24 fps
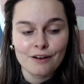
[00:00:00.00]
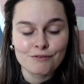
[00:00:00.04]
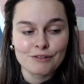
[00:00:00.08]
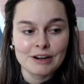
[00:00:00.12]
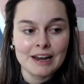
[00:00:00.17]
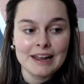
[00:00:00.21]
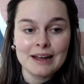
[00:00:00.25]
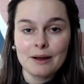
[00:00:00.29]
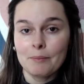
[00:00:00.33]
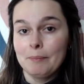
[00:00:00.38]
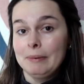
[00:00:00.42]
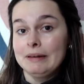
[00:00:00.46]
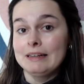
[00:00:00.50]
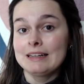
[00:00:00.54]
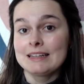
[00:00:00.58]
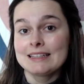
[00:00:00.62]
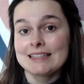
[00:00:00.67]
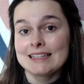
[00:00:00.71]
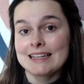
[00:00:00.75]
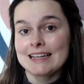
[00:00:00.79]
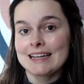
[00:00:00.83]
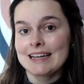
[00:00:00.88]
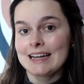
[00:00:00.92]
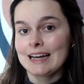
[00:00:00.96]

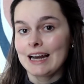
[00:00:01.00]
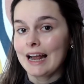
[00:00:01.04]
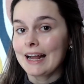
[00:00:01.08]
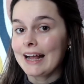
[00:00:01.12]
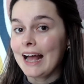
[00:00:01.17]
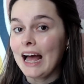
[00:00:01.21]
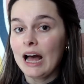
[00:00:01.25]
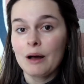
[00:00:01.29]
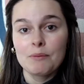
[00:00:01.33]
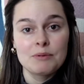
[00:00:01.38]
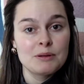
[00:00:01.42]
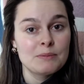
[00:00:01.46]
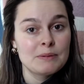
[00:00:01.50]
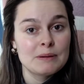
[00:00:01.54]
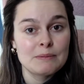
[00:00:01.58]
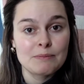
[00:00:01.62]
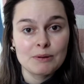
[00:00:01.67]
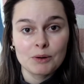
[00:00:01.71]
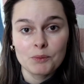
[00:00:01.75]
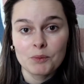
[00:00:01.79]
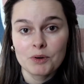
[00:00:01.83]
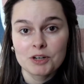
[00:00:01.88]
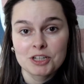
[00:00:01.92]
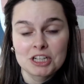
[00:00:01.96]
relatability, like how many
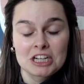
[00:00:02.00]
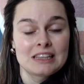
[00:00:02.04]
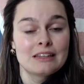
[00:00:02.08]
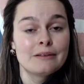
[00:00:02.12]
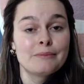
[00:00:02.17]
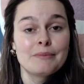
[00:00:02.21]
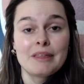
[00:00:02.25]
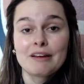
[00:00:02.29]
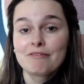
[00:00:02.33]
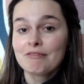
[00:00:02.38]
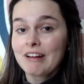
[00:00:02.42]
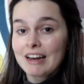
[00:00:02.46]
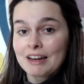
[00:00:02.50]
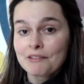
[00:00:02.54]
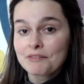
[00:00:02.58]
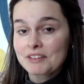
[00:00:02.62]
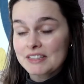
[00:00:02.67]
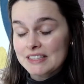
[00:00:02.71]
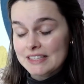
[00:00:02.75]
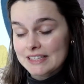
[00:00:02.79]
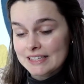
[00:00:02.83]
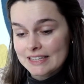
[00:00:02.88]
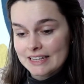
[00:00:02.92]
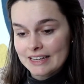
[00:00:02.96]
people are watching them, their
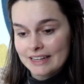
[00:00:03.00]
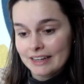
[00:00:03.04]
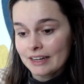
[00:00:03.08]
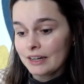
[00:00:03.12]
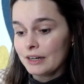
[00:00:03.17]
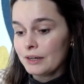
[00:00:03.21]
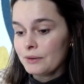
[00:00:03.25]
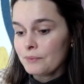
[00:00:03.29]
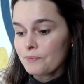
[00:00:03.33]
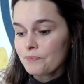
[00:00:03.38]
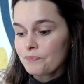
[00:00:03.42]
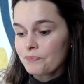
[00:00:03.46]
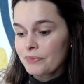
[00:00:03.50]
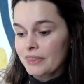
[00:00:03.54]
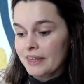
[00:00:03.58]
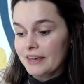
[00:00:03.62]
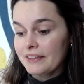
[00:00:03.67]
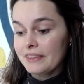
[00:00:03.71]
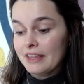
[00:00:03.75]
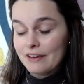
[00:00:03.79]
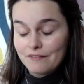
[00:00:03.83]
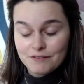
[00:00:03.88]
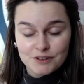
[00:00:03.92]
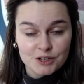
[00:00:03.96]
relevancy,
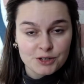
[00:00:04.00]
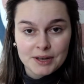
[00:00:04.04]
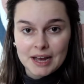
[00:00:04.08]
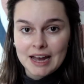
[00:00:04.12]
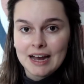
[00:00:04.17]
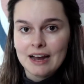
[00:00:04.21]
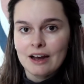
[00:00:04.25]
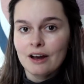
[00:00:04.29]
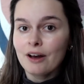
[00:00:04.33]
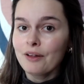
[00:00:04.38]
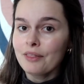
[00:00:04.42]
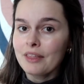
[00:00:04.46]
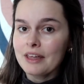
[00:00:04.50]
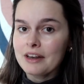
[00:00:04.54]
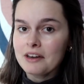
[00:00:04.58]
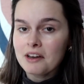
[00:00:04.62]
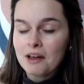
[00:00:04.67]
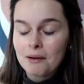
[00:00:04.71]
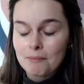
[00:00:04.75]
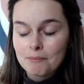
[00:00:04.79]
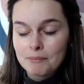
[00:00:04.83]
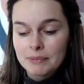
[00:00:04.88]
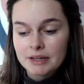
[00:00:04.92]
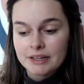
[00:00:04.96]
and their view count, their
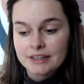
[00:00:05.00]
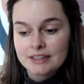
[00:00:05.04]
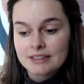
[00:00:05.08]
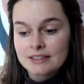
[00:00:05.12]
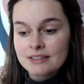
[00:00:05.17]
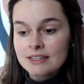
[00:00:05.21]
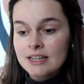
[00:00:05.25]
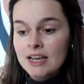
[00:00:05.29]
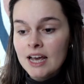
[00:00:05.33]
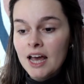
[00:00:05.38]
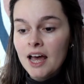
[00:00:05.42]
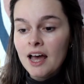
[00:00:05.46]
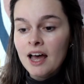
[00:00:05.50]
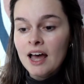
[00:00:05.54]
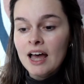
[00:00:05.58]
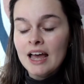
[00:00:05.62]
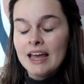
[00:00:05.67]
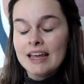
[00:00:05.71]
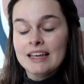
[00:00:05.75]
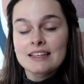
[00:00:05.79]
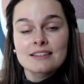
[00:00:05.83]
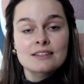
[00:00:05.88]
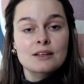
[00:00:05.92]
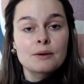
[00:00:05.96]
numbers.
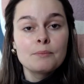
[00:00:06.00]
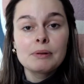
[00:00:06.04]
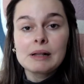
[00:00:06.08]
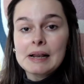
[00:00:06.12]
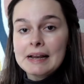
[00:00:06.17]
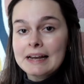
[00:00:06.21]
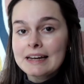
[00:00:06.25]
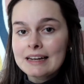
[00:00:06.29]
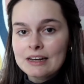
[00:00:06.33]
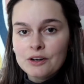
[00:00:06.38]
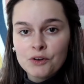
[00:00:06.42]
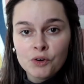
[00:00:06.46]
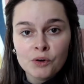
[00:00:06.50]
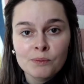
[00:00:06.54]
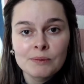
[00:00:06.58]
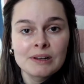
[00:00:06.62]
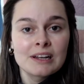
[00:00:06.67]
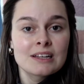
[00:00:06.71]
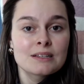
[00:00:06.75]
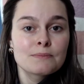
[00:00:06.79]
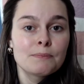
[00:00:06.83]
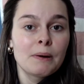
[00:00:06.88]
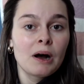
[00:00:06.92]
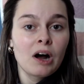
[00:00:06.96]
It's completely normal.
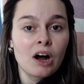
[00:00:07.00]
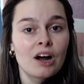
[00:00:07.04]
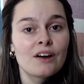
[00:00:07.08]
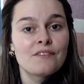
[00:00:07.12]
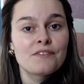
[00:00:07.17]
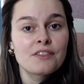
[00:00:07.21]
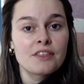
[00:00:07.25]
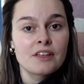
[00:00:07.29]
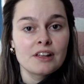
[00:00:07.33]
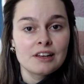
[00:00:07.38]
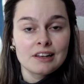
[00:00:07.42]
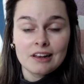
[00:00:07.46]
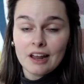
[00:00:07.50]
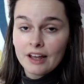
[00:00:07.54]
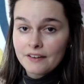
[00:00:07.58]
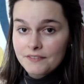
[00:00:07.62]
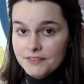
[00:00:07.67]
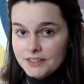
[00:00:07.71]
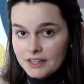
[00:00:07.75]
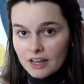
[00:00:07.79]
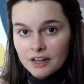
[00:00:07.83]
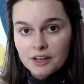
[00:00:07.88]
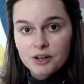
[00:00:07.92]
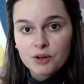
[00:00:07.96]
It's part of the life
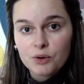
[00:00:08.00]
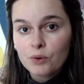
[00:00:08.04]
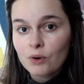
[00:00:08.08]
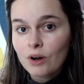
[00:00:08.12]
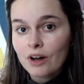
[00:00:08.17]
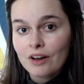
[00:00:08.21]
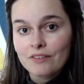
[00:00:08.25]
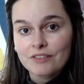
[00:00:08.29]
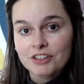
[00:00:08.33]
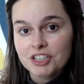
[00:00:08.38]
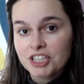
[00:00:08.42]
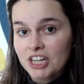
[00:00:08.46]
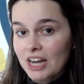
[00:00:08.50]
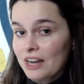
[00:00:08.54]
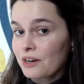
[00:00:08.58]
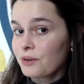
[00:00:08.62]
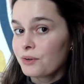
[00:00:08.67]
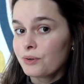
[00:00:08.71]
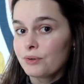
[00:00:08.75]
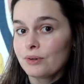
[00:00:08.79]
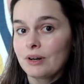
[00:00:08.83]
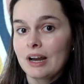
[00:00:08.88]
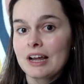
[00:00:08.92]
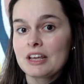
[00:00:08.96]
cycle of a
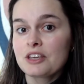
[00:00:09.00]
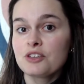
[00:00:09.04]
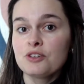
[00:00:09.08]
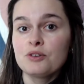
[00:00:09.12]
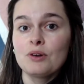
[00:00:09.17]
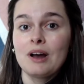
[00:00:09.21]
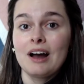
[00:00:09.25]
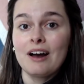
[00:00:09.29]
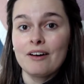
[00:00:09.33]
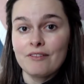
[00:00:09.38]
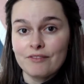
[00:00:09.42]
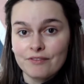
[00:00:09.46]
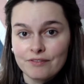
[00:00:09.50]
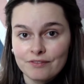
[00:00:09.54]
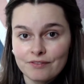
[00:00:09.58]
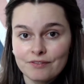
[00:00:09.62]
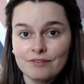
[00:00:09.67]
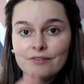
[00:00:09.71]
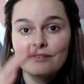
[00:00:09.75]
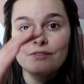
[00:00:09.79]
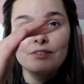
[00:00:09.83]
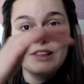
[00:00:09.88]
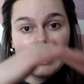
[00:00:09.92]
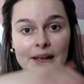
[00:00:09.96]
channel. Like you have
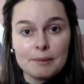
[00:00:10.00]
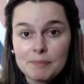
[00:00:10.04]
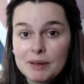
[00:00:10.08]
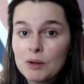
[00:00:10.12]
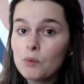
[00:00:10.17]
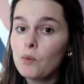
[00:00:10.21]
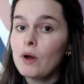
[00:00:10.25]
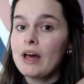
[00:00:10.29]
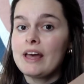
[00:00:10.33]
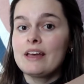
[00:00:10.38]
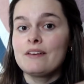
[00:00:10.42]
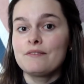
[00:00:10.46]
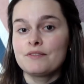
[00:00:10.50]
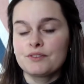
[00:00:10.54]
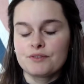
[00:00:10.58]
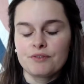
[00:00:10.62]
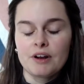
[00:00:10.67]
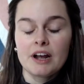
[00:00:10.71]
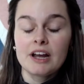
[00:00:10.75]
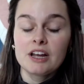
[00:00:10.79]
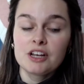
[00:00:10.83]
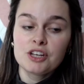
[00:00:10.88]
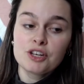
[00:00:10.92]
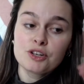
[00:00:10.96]
like big waves,
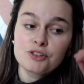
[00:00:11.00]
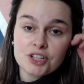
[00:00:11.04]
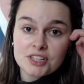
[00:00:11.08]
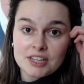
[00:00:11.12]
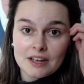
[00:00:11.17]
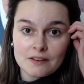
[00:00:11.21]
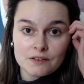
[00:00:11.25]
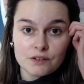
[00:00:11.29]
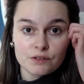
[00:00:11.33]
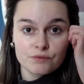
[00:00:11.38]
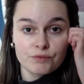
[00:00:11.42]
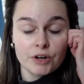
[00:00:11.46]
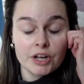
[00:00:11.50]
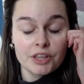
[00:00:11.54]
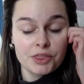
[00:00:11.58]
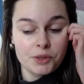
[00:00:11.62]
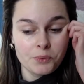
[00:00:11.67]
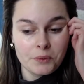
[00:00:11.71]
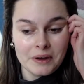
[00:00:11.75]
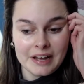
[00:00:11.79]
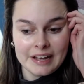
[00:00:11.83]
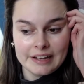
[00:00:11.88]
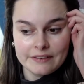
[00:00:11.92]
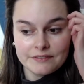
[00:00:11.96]
right? And you just have to ride the
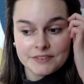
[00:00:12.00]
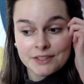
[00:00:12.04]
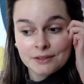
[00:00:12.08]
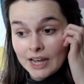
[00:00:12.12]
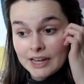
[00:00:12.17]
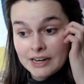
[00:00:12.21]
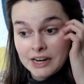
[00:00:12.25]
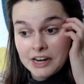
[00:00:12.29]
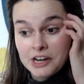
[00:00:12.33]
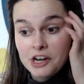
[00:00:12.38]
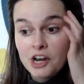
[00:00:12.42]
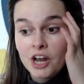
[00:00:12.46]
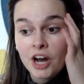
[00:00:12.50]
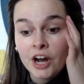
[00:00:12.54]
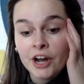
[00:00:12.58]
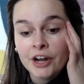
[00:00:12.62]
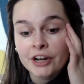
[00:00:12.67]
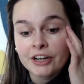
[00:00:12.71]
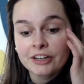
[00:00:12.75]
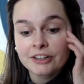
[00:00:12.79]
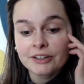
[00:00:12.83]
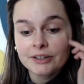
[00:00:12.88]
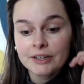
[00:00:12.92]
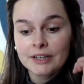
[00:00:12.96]
waves. And I
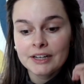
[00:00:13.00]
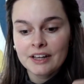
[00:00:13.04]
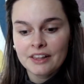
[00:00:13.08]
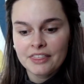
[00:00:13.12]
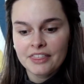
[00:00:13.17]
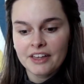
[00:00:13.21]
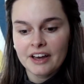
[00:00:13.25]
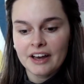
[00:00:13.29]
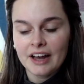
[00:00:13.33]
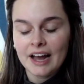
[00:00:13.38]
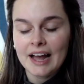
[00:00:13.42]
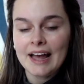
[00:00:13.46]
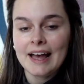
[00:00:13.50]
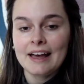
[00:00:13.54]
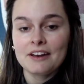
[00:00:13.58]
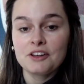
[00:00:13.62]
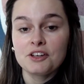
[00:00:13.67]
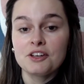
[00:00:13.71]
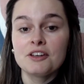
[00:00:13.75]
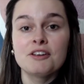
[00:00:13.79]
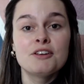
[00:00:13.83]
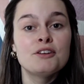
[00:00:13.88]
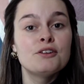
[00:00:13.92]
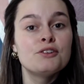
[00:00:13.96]
know that I had a
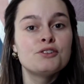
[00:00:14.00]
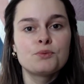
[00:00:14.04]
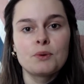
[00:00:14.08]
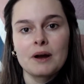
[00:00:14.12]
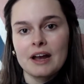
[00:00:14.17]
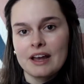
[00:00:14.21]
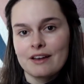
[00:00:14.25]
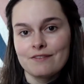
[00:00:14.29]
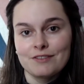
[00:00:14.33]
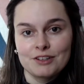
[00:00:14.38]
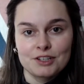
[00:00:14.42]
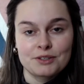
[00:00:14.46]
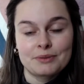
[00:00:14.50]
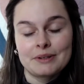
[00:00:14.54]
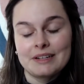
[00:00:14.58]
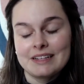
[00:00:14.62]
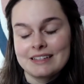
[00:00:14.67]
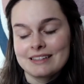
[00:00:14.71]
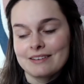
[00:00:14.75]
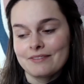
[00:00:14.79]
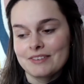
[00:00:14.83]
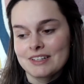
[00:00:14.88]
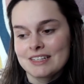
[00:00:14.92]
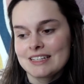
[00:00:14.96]
huge wave in
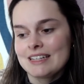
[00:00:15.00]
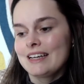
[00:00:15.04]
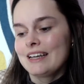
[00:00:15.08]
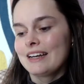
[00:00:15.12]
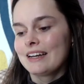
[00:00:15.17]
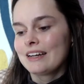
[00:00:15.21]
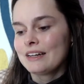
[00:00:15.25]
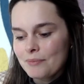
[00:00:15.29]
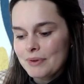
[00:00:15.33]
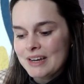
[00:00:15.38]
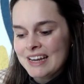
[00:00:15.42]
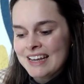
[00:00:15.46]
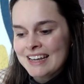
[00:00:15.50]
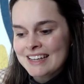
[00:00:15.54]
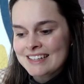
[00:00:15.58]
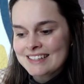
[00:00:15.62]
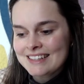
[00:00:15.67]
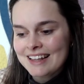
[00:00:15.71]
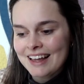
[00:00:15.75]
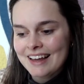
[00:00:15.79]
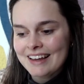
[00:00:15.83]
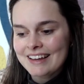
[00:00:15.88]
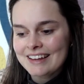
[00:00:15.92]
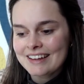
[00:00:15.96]
2017, but it is
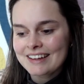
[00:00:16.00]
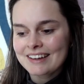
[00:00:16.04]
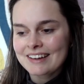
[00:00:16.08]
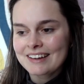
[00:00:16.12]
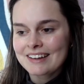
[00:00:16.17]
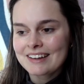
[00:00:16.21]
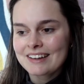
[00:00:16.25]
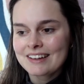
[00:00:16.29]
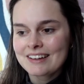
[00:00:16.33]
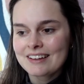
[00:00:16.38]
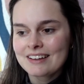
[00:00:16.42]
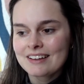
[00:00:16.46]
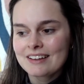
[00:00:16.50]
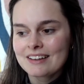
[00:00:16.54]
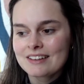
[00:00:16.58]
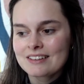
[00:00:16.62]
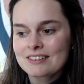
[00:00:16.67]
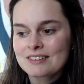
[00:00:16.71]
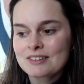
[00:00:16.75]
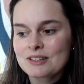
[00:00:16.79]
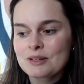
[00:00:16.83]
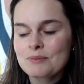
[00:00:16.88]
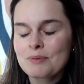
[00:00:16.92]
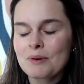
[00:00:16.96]
like
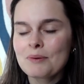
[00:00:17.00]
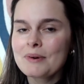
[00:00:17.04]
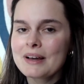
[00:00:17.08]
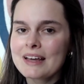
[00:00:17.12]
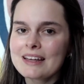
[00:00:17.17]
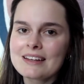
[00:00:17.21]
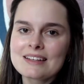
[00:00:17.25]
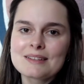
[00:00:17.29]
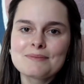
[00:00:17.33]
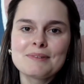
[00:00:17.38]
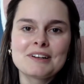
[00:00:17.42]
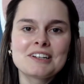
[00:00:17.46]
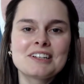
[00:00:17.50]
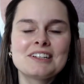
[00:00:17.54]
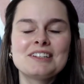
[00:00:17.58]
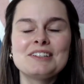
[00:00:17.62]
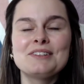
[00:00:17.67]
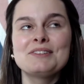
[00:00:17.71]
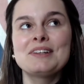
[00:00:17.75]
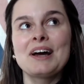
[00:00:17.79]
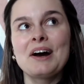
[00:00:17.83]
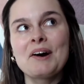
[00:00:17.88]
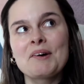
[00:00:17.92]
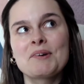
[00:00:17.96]
super weird as much as you
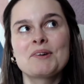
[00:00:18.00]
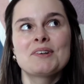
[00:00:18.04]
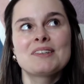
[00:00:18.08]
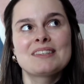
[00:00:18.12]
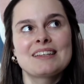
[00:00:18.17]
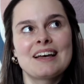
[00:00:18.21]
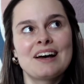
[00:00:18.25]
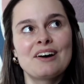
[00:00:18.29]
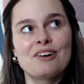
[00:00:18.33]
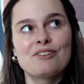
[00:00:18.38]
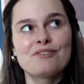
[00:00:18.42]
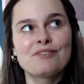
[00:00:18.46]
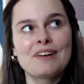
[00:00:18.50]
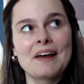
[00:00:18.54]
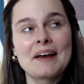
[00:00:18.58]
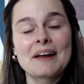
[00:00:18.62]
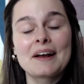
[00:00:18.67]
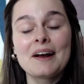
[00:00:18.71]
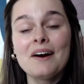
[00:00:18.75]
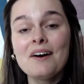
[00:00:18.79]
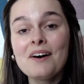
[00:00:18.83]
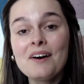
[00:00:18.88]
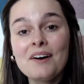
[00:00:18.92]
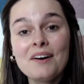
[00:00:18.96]
tell yourself
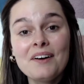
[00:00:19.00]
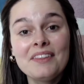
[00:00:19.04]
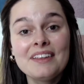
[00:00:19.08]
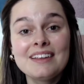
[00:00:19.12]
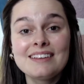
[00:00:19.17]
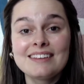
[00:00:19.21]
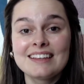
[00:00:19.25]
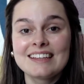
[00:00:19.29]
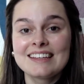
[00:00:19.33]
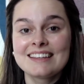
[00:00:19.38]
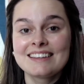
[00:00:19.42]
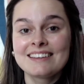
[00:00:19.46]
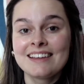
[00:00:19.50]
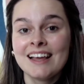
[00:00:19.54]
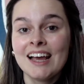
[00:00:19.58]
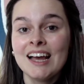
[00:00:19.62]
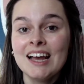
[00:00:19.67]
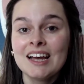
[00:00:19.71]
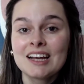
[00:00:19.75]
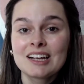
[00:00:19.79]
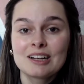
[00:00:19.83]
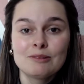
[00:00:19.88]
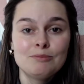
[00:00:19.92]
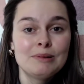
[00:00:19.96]
like oh this is
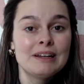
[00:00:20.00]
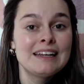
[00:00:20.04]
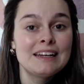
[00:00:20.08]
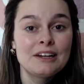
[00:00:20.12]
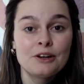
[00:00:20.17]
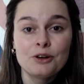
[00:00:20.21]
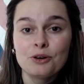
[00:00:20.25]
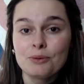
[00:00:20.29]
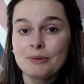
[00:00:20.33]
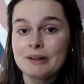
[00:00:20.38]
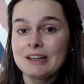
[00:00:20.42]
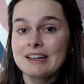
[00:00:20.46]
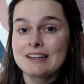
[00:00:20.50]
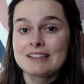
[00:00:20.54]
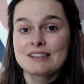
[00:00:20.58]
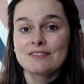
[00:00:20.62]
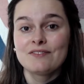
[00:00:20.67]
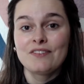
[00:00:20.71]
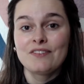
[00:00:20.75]
completely normal it's